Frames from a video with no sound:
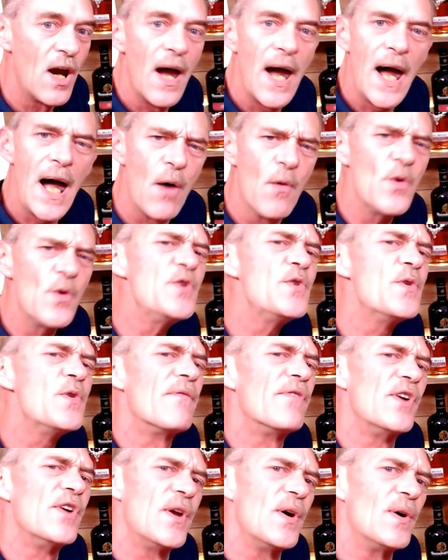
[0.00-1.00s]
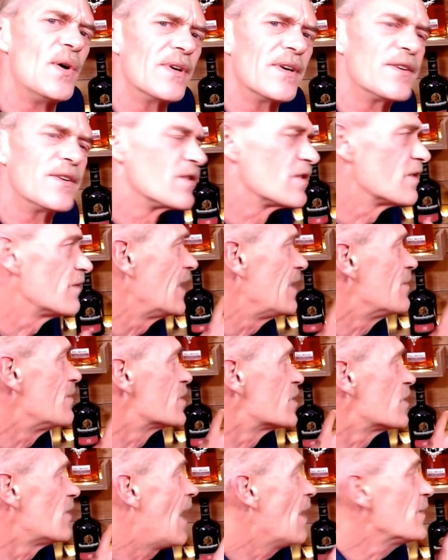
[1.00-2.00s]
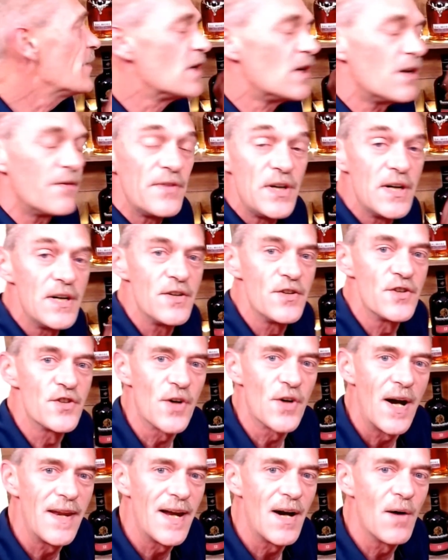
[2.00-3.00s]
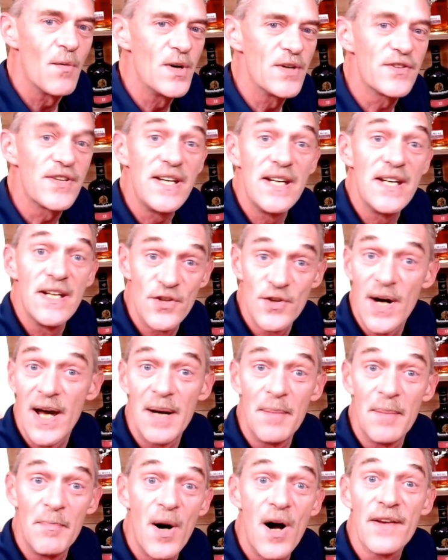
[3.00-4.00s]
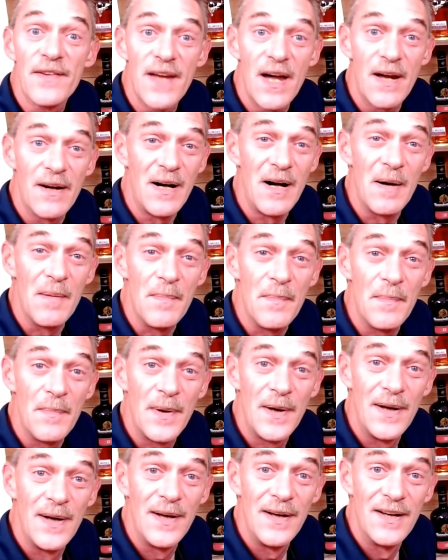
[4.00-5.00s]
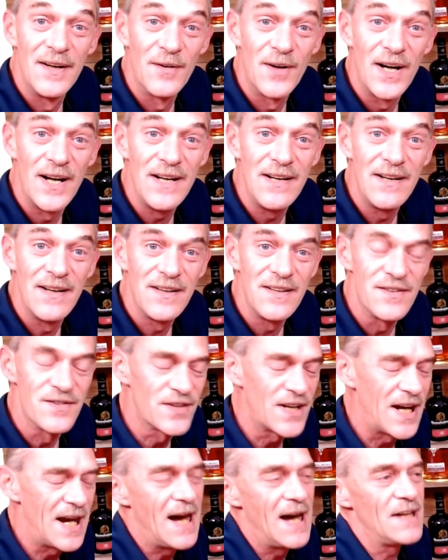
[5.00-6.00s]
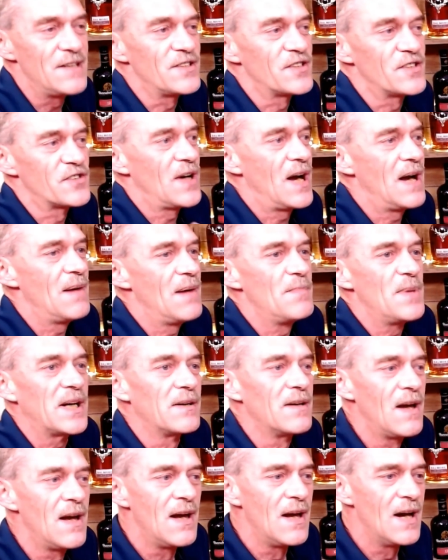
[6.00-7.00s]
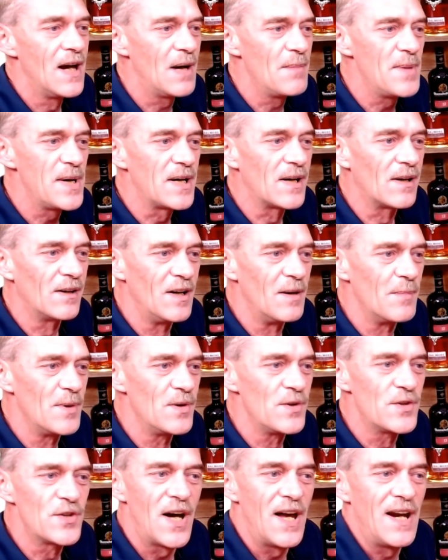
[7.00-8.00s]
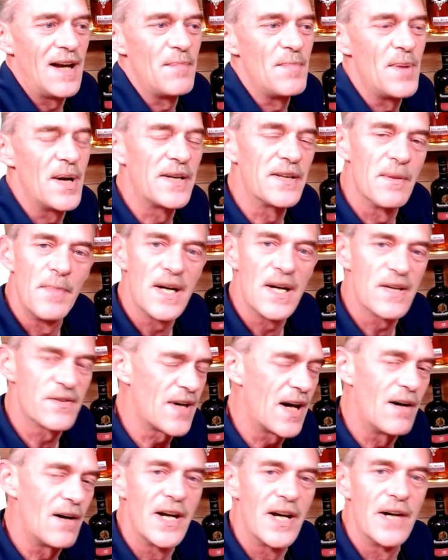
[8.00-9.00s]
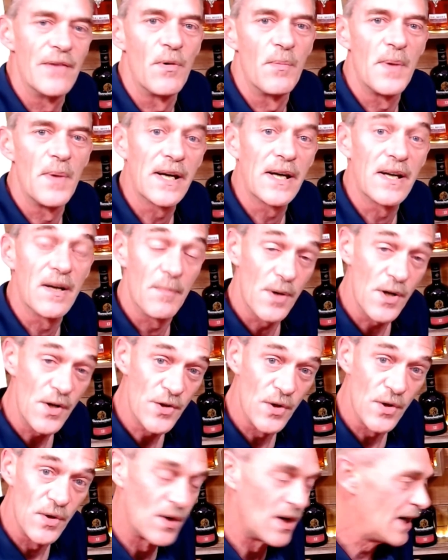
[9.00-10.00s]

How would you ever know that those flavors are out there if you didn't try that whiskey and try to mock that up, right? You say, I make clear moonshine, I make the best, I don't ever buy commercial.